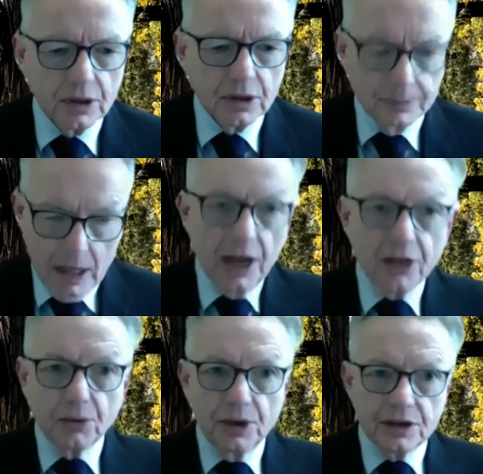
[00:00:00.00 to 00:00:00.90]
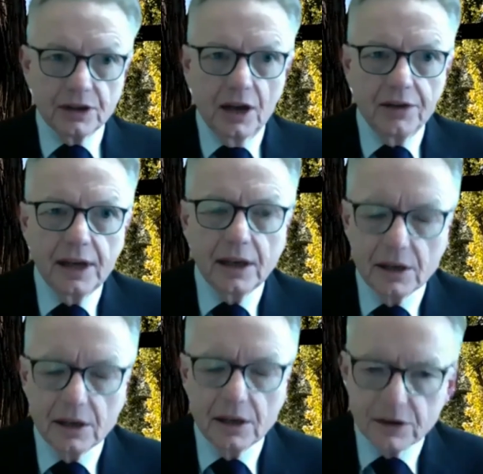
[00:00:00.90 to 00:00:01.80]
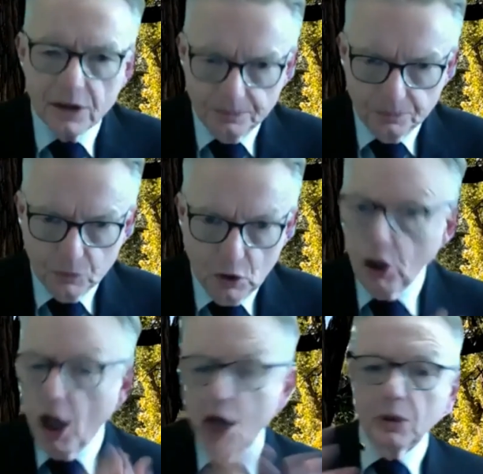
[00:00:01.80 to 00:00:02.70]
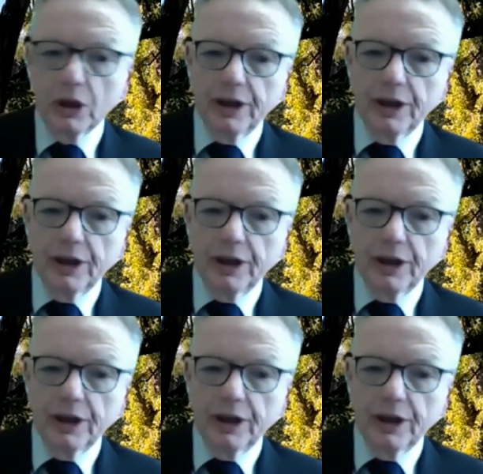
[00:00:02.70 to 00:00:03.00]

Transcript: Another reason I think is that globally